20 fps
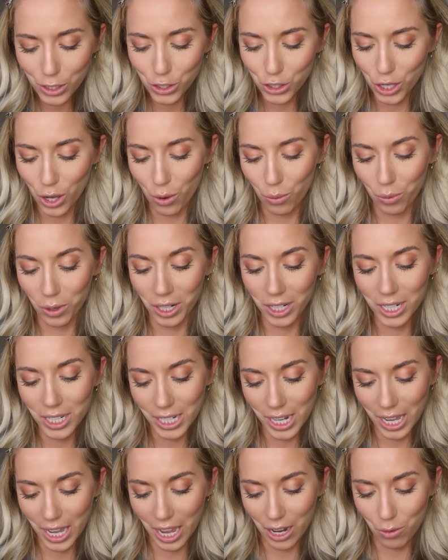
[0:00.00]
So we're gonna
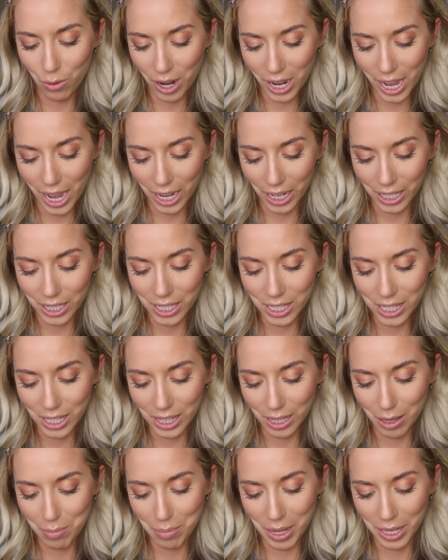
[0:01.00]
take NYX
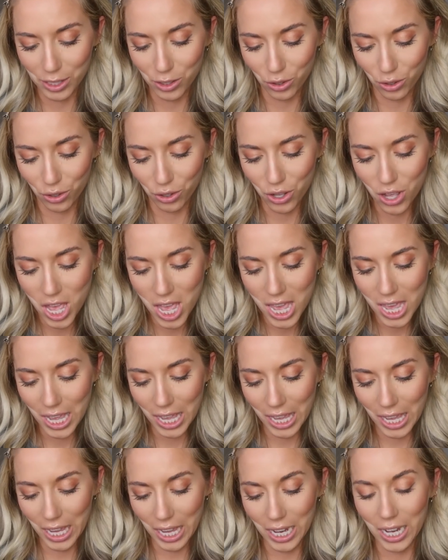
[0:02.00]
lip pencil
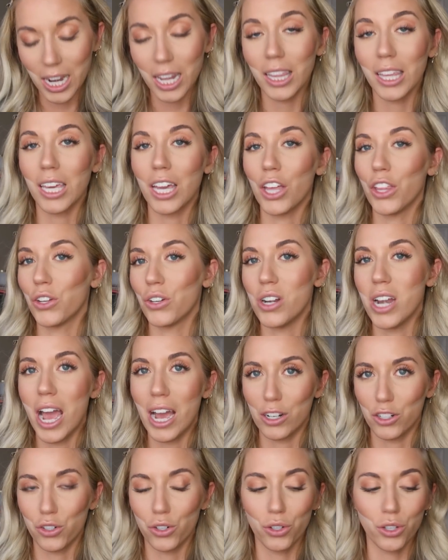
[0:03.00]
in the color
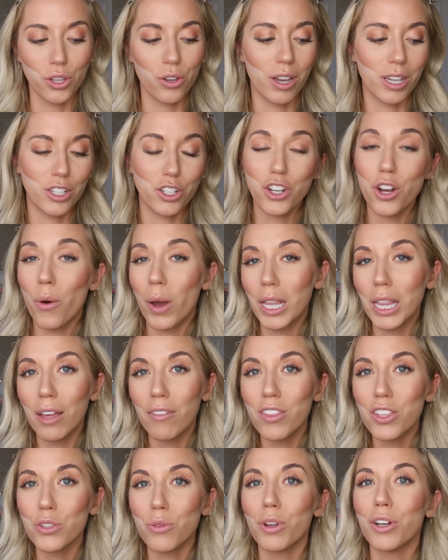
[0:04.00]
Natural. You guys know I
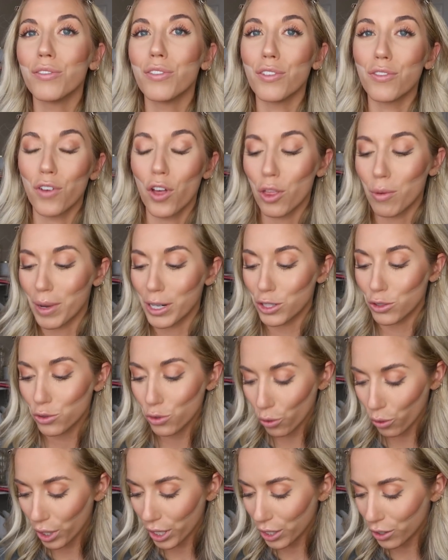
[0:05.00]
love this one if you follow my
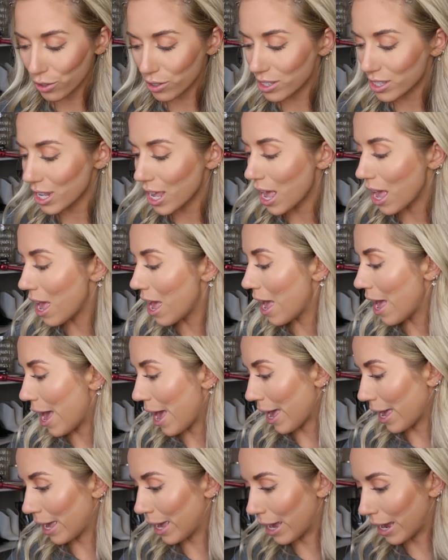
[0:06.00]
tutorials.
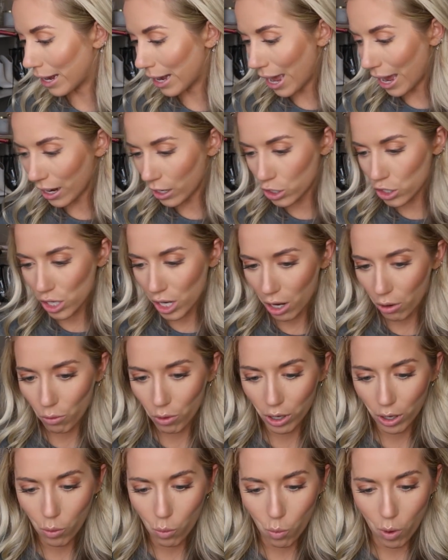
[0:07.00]
And actually I
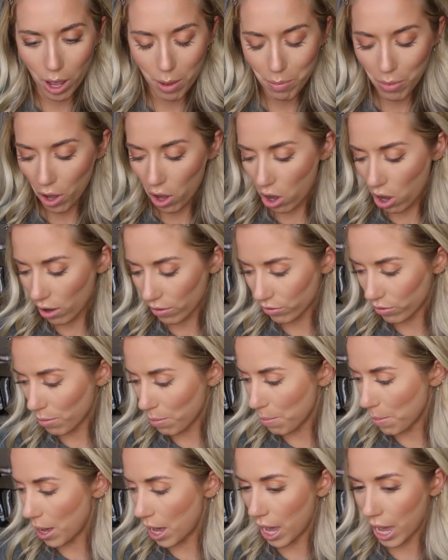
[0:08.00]
want to wipe off
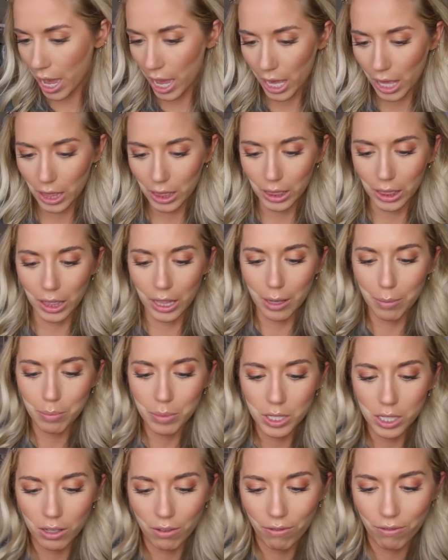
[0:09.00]
my
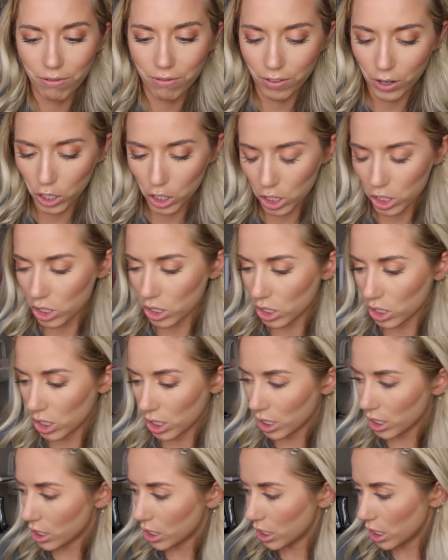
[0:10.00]
lips first.
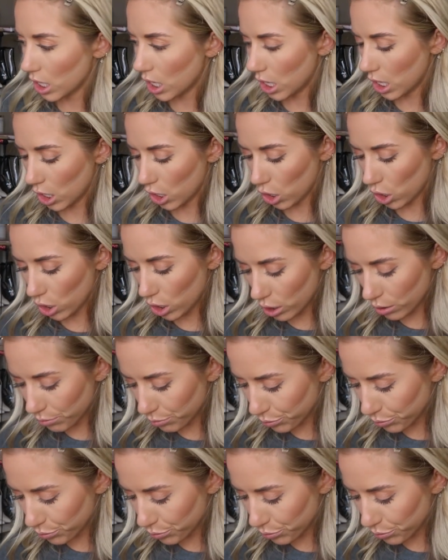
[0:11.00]
Let's see here.